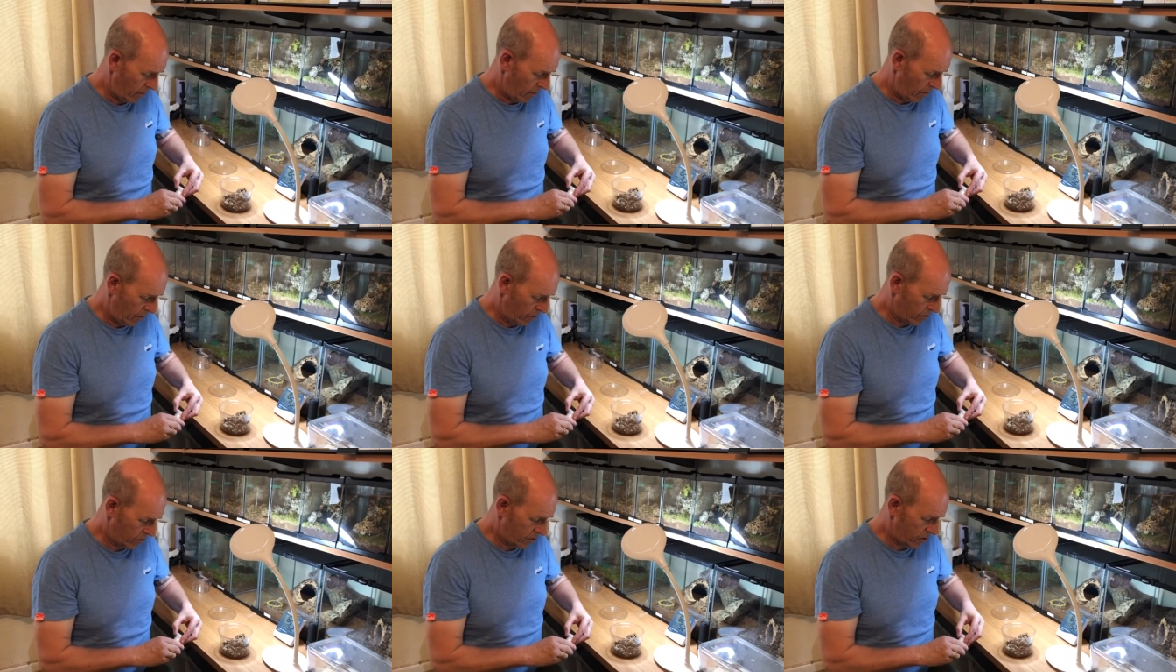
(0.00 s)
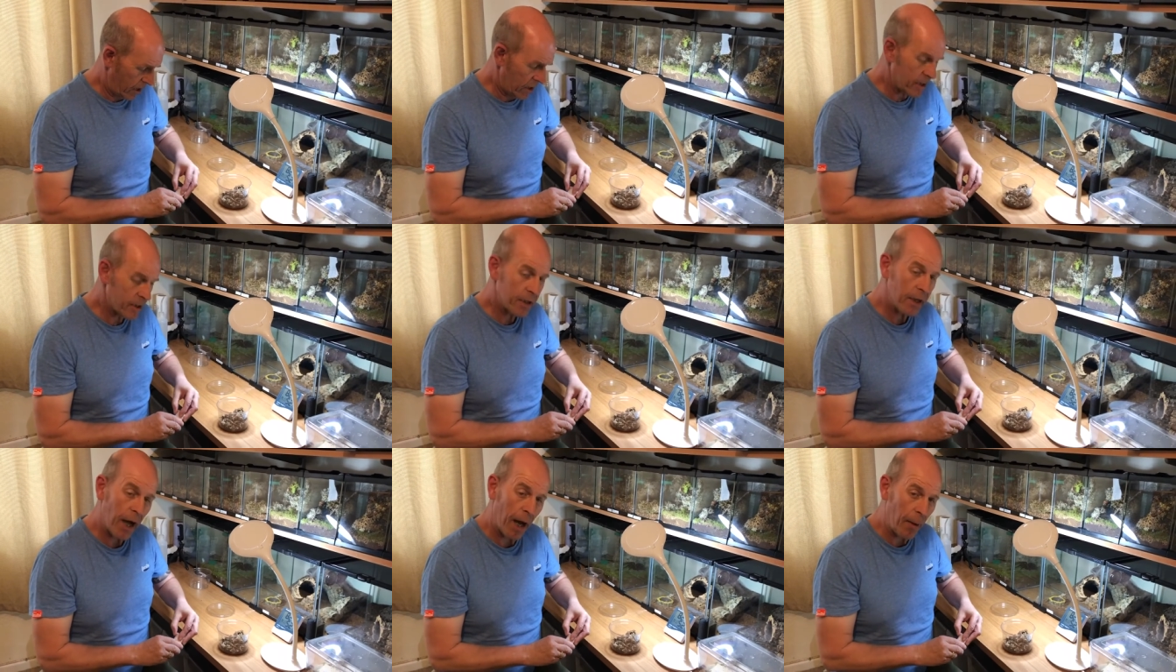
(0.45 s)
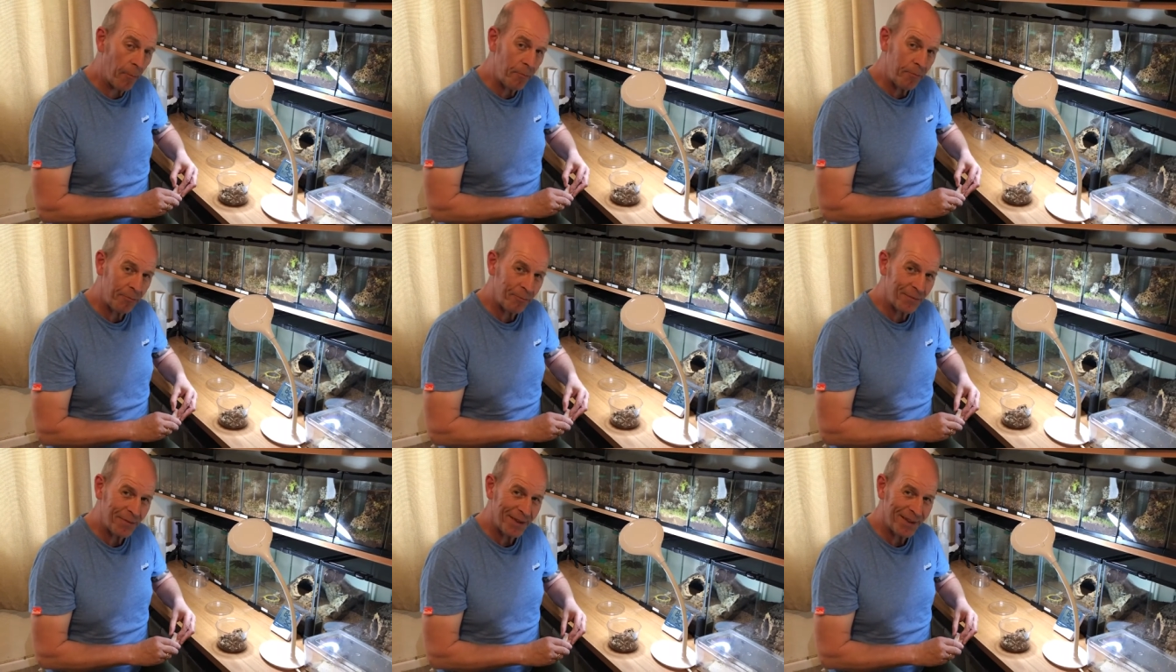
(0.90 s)
Our sling's come.
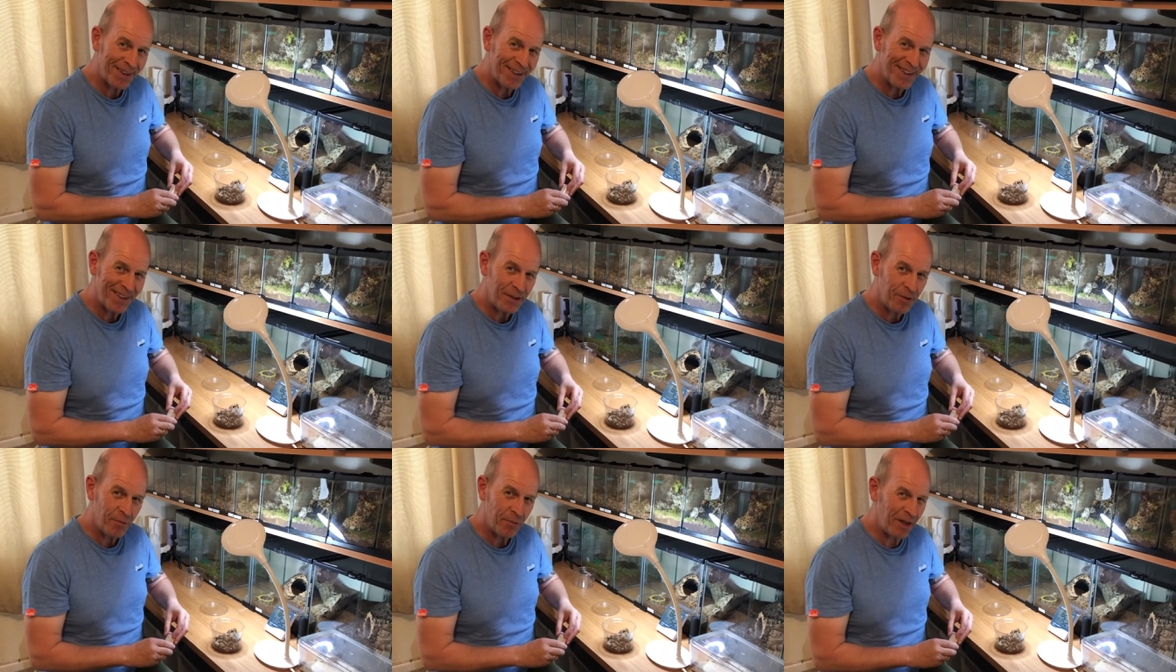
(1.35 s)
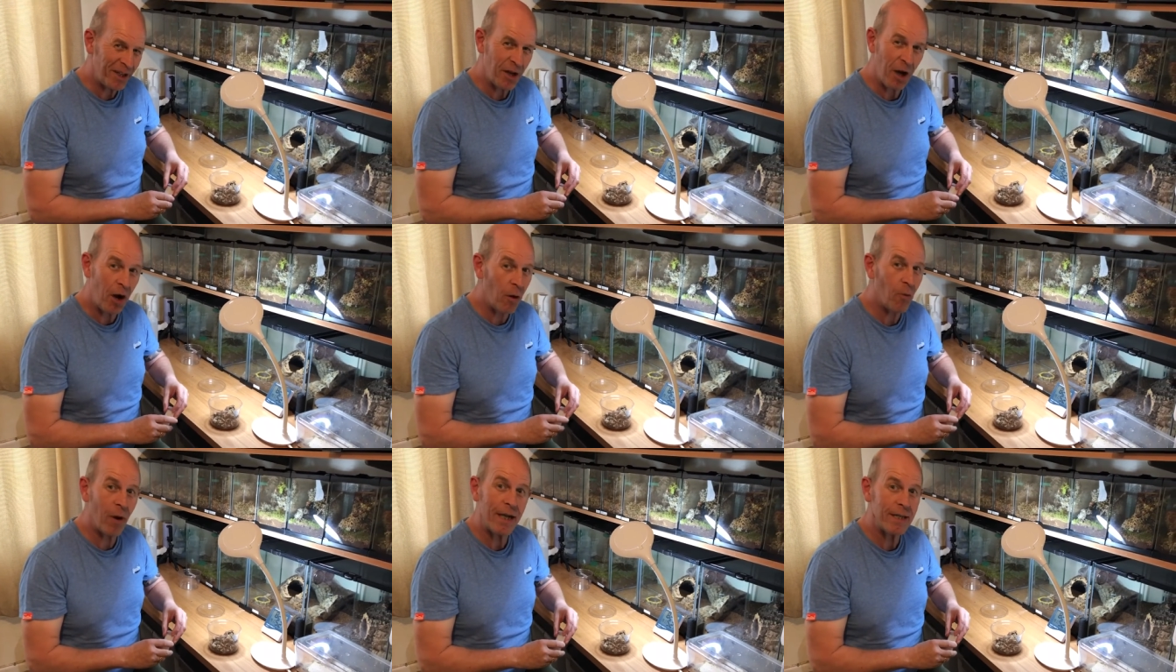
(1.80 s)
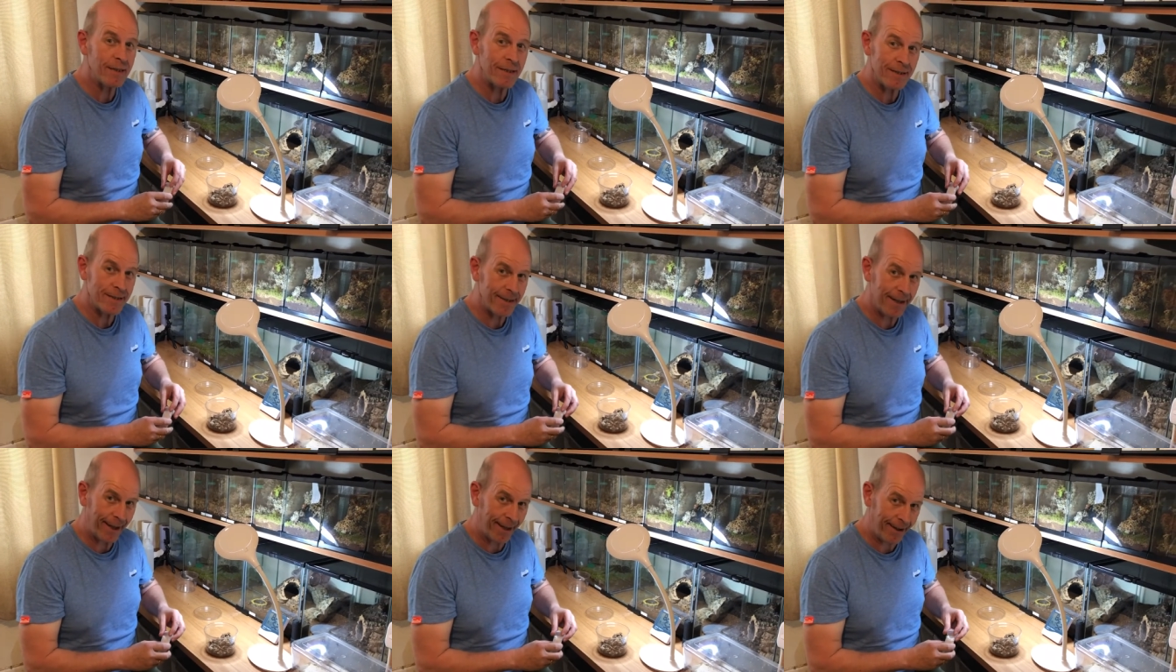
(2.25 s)
We can't wait to
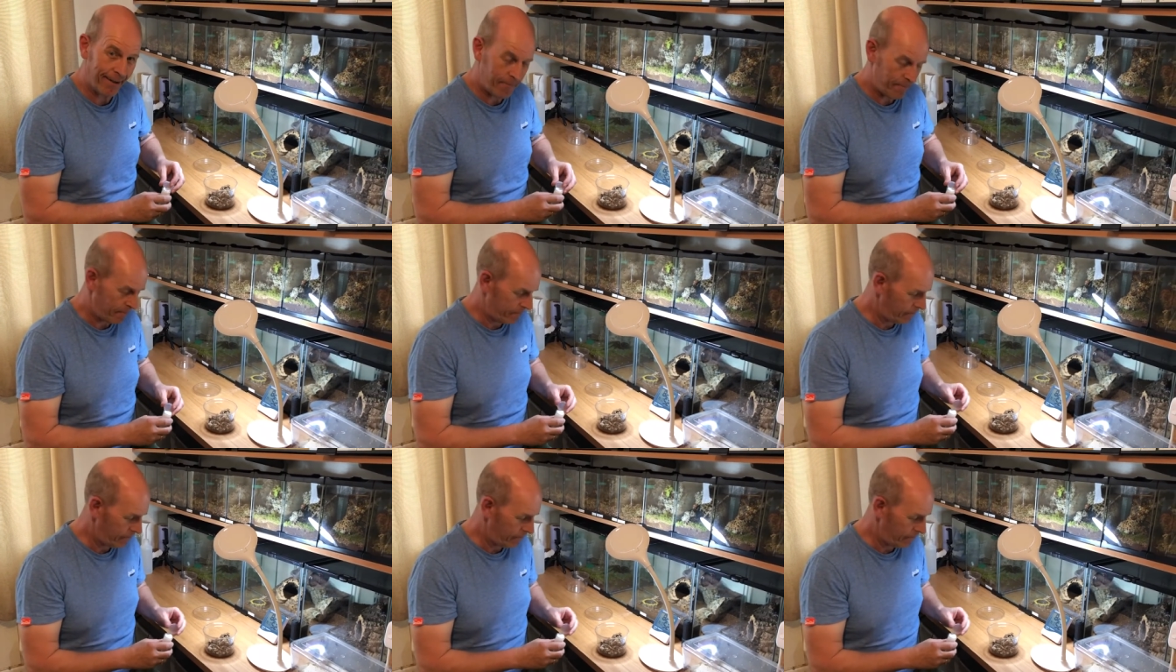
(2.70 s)
see it.